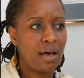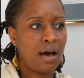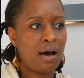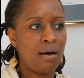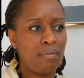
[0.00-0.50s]

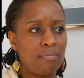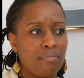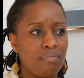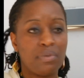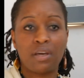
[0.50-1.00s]

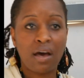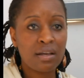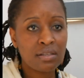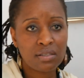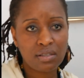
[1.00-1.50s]
um,
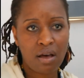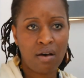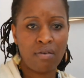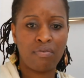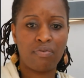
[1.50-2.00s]
because
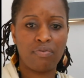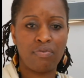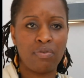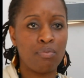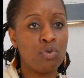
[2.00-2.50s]
of
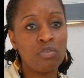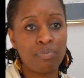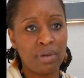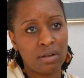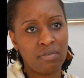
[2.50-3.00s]
the
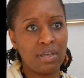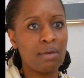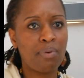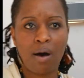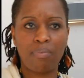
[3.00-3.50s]
movement of
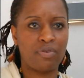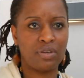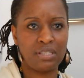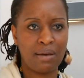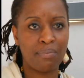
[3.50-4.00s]
hip hop, for
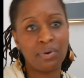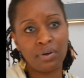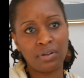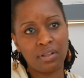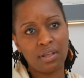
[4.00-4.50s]

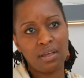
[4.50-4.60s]
example,